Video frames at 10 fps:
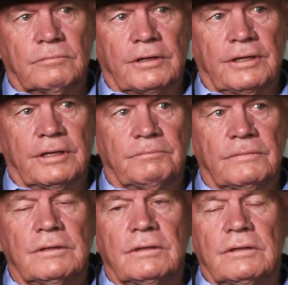One of the
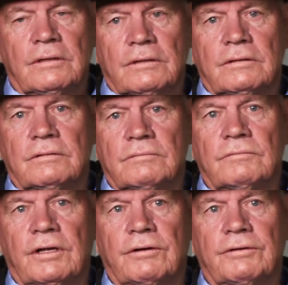
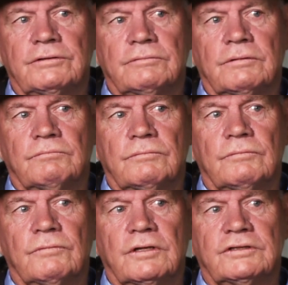areas that
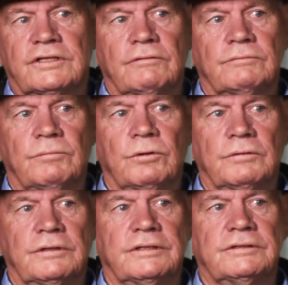is so
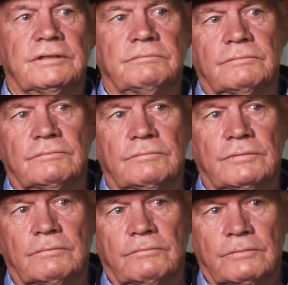important is that
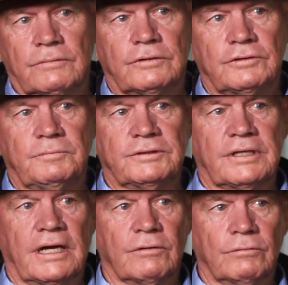the
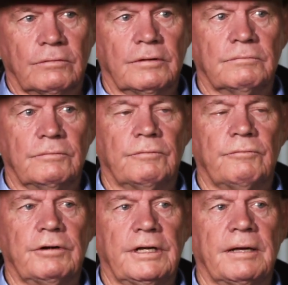superstar or the
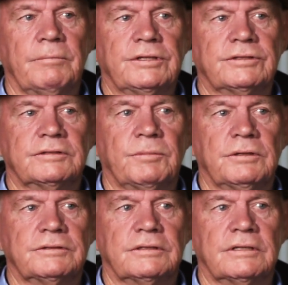really ambitious
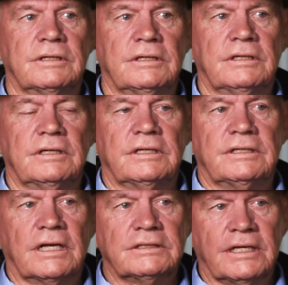person
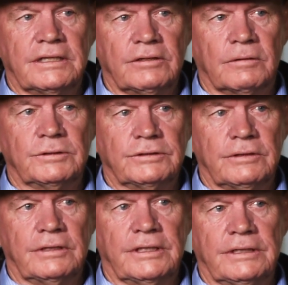does get the
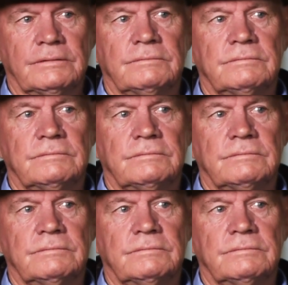opportunity